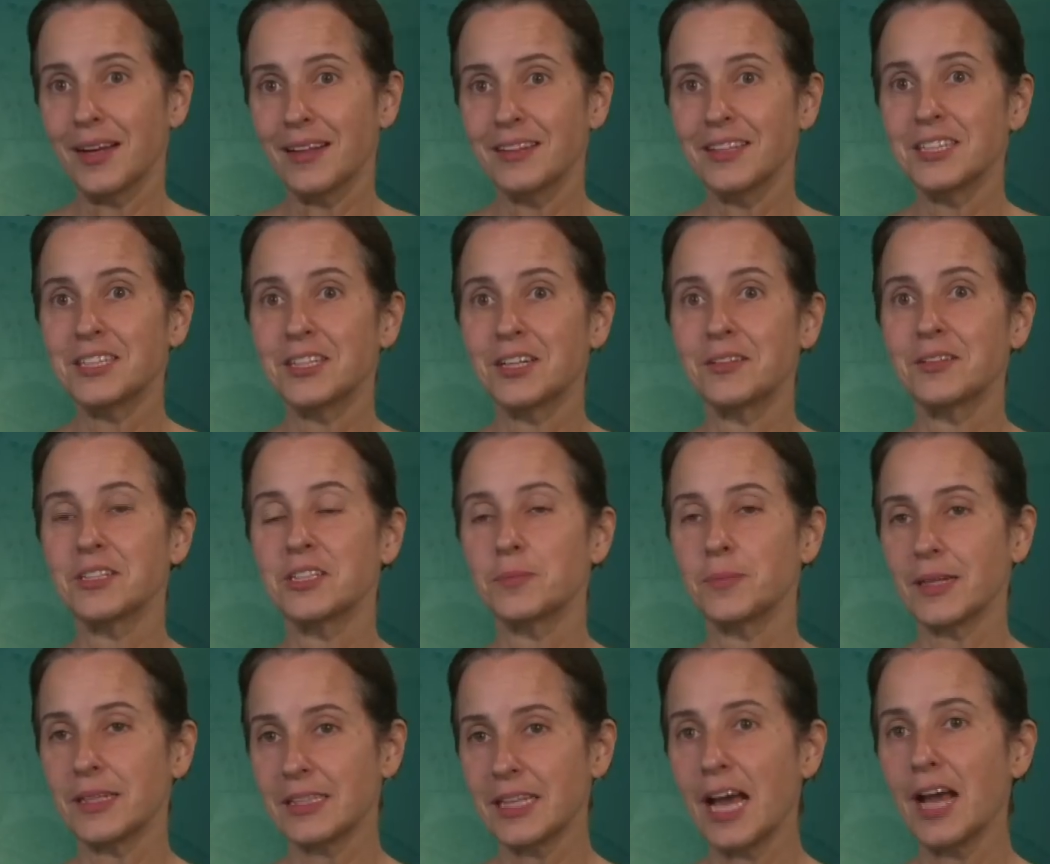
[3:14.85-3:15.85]
And these are the
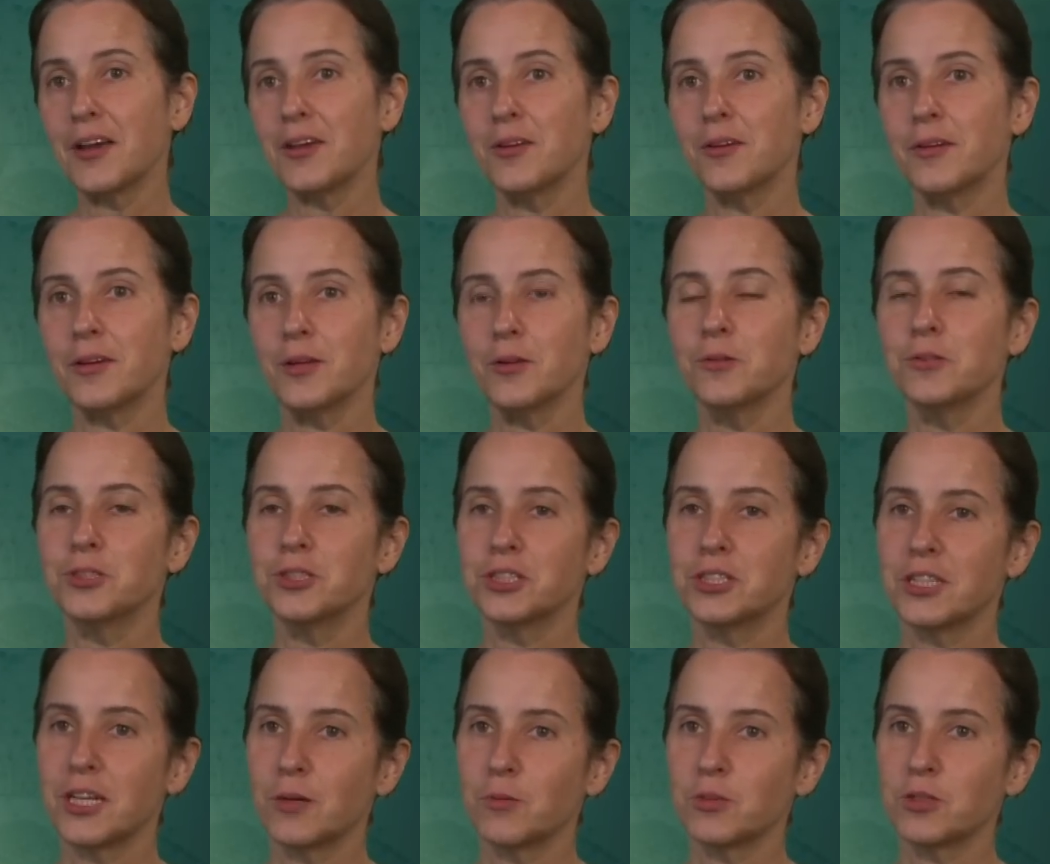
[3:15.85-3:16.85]
spectacular
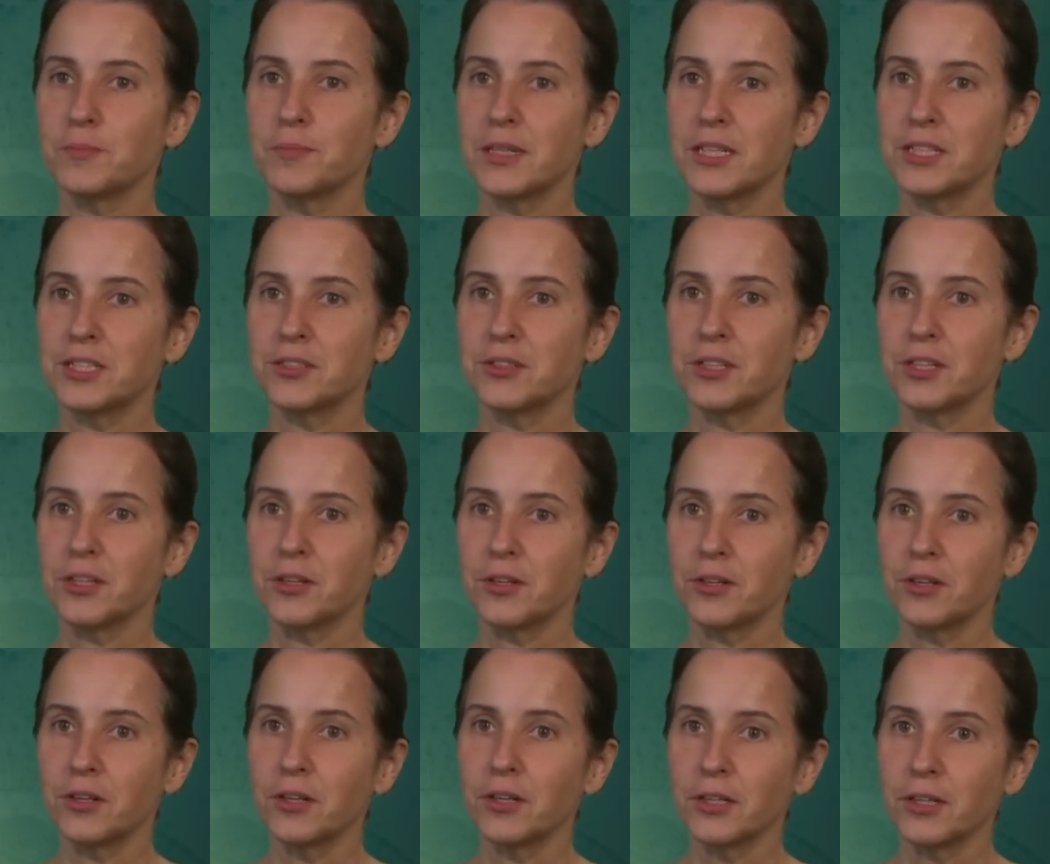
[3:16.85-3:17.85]
illusions that I was mentioning
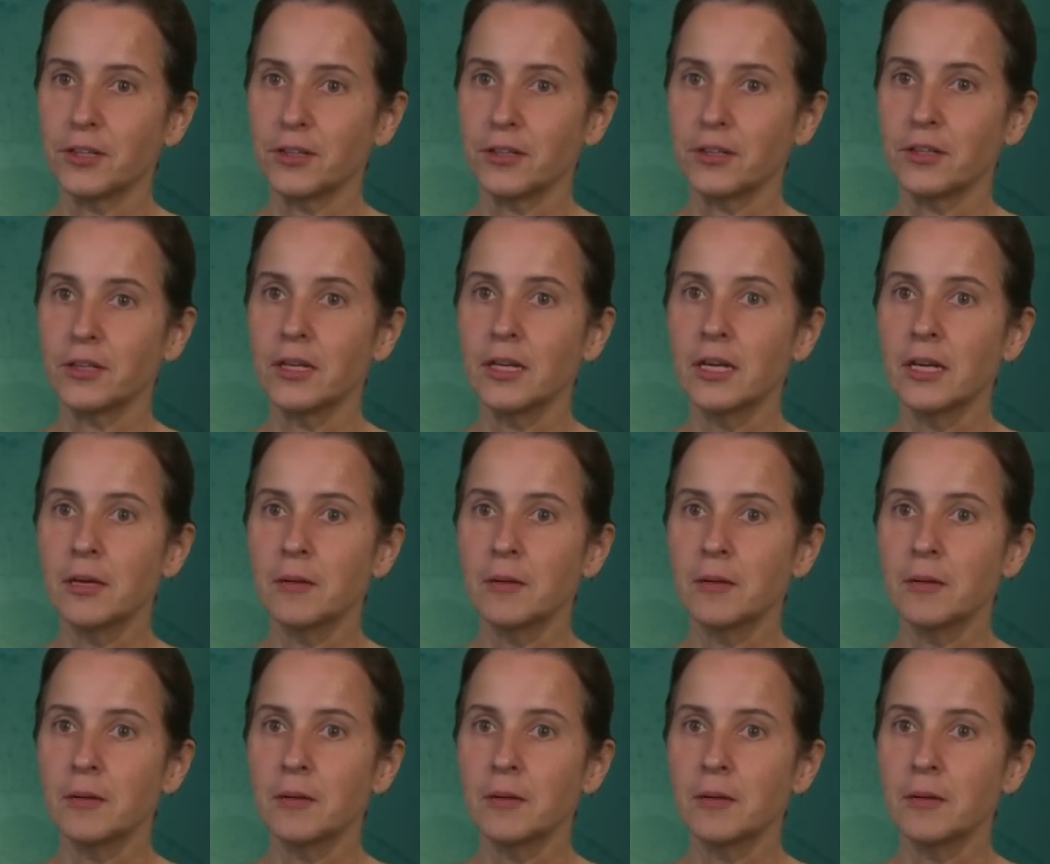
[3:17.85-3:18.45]
earlier,